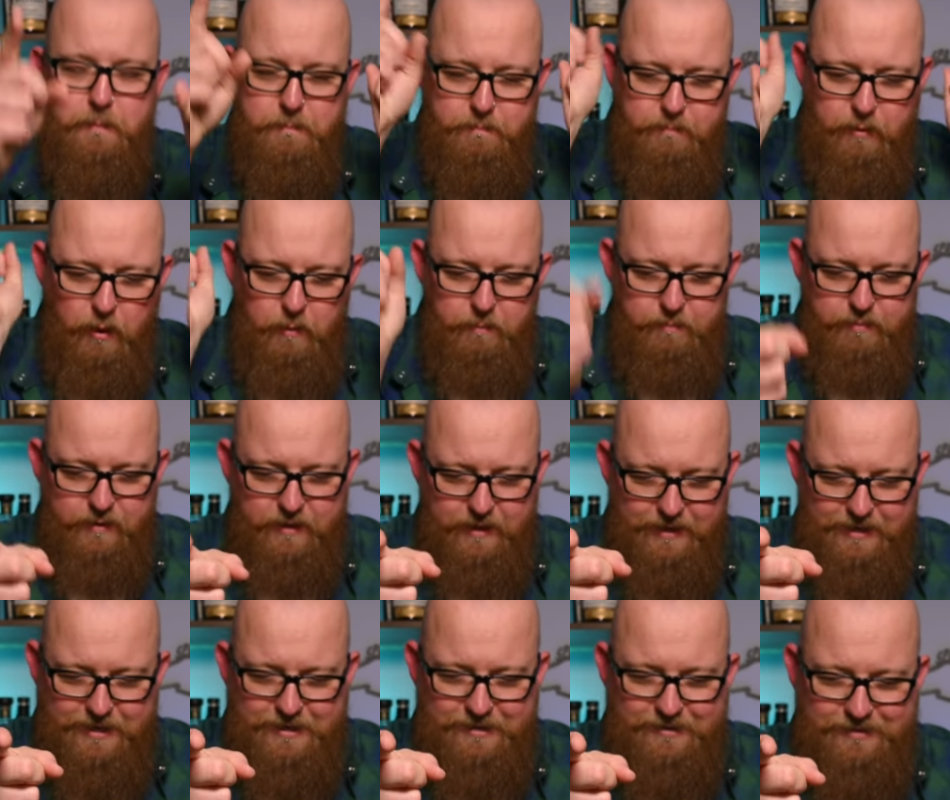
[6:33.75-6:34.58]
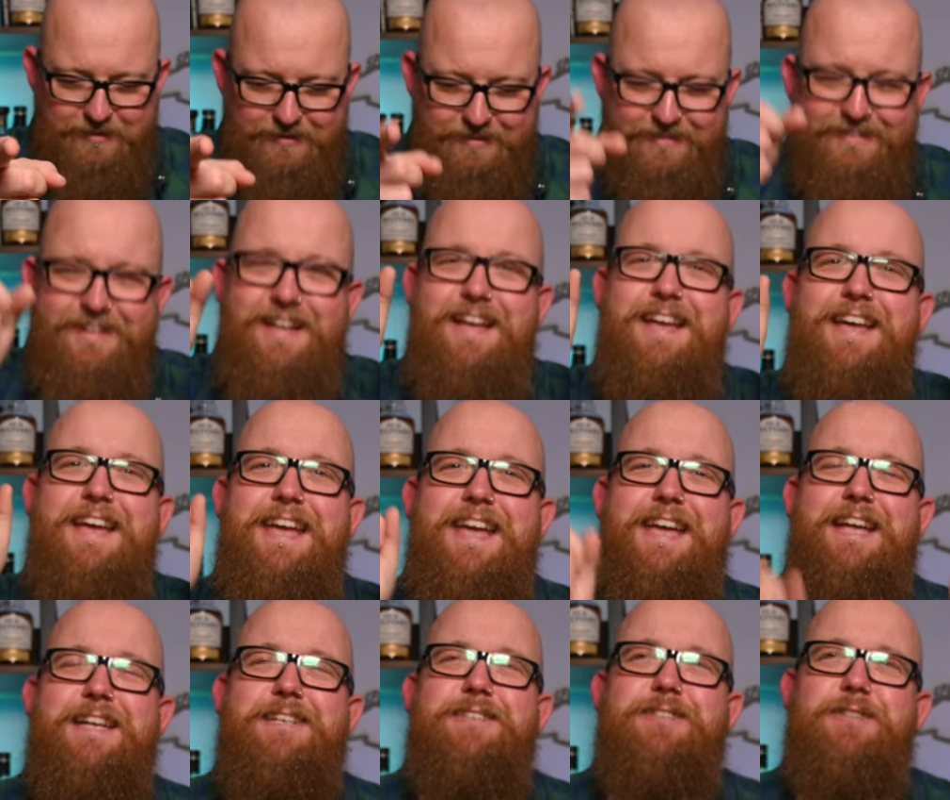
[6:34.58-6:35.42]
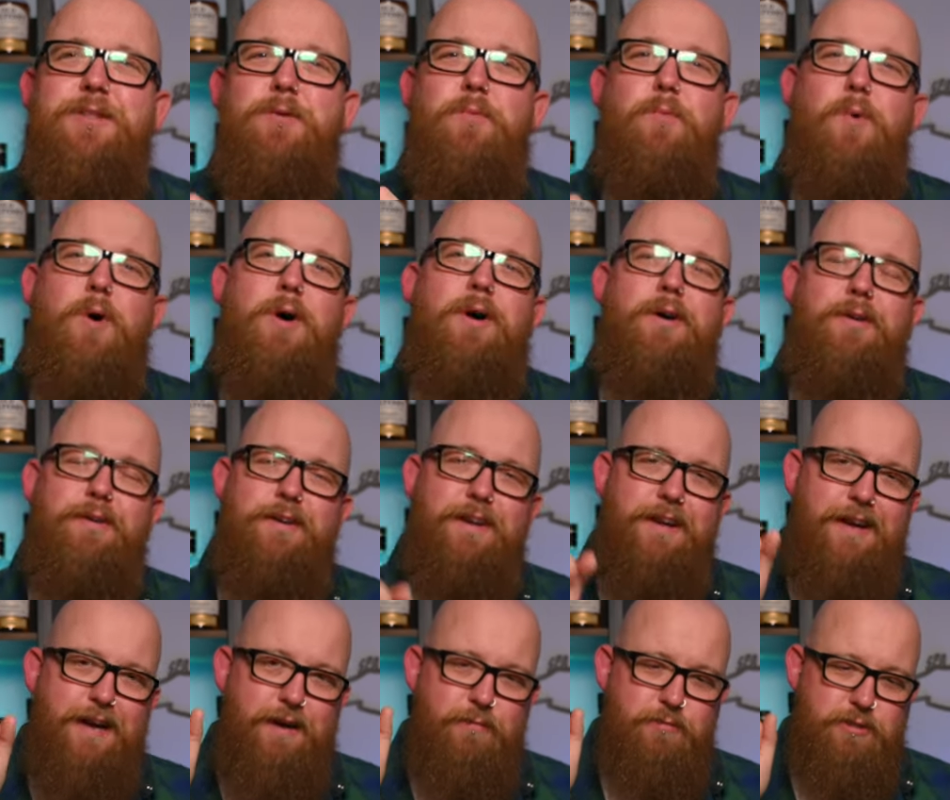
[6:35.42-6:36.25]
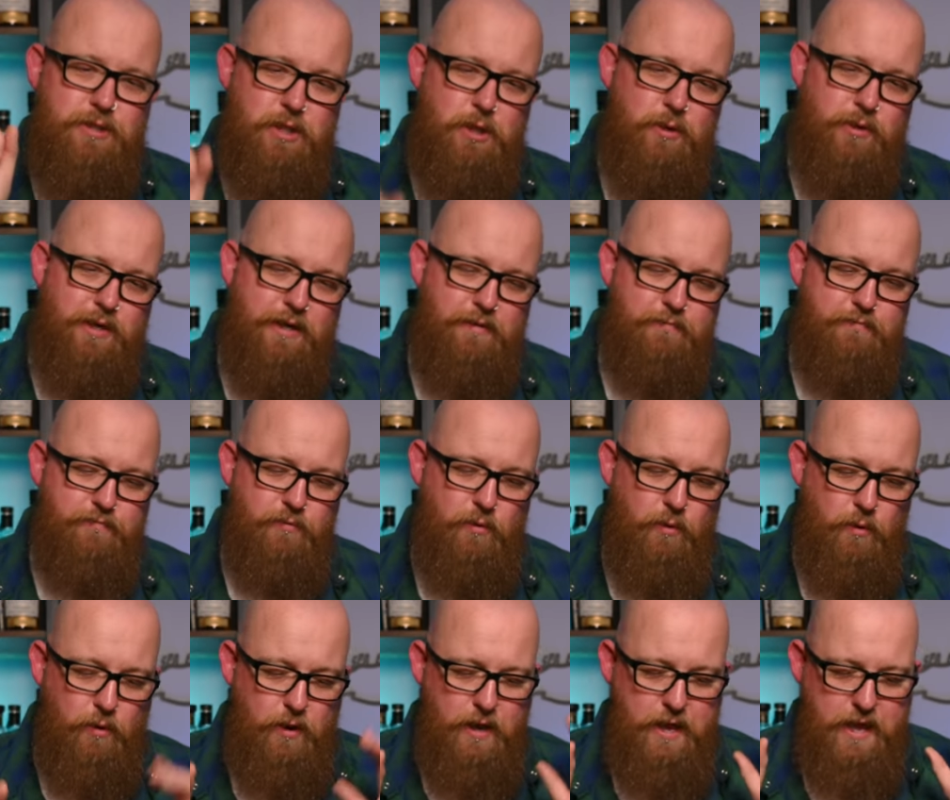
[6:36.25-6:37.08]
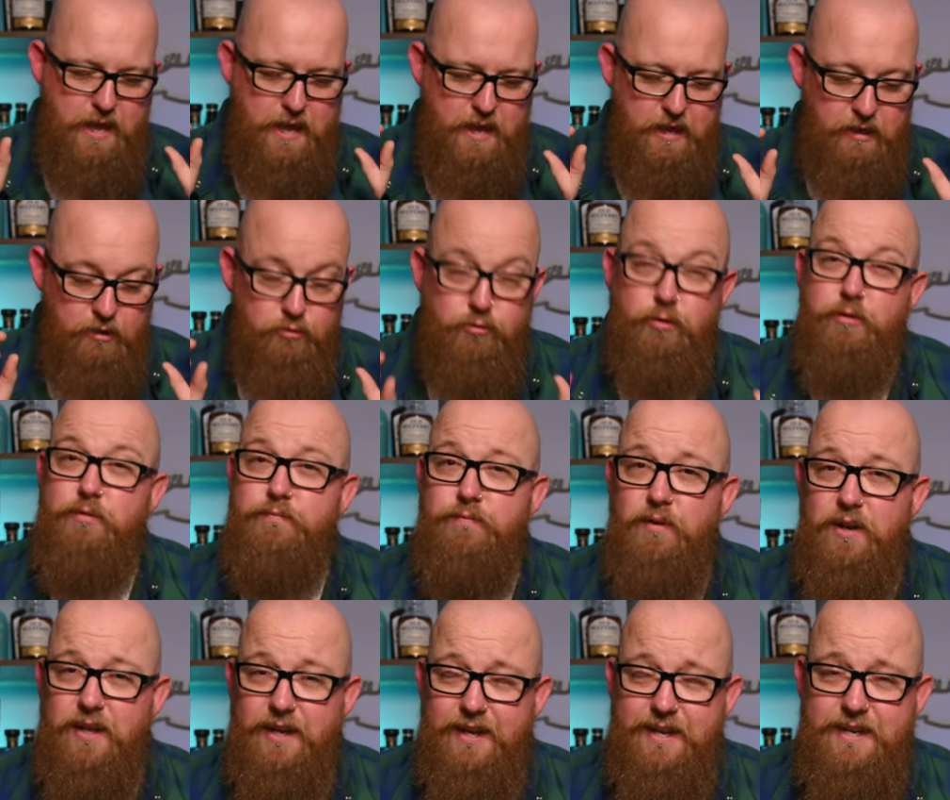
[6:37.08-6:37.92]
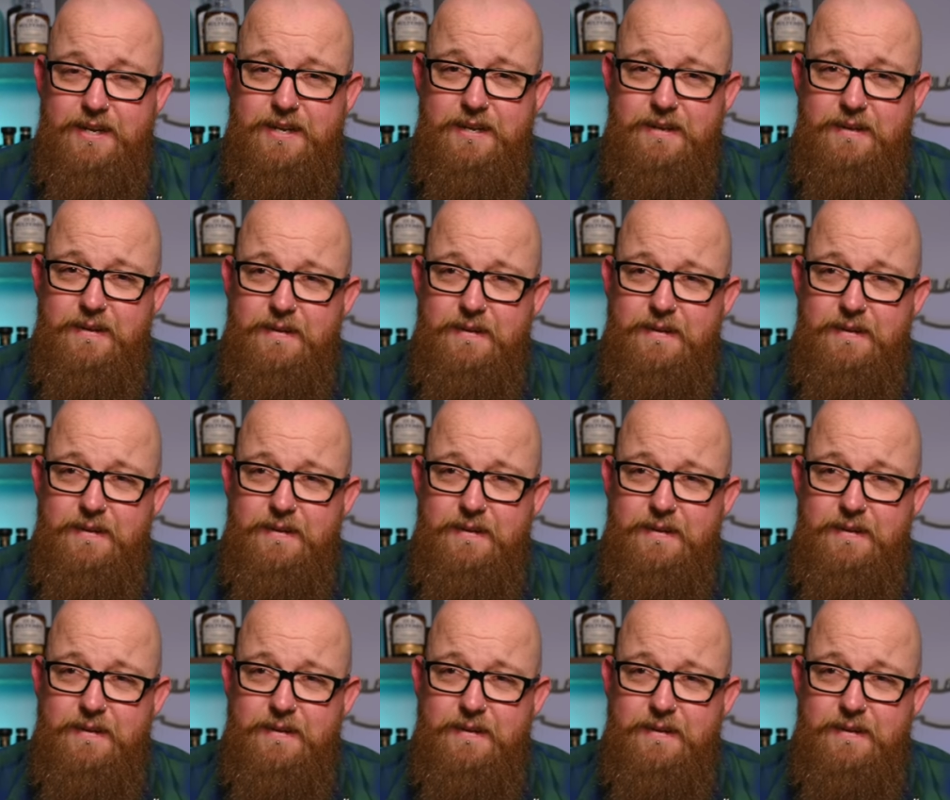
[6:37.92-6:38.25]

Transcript: Pumpernickel is the one I was looking for. Truthfully,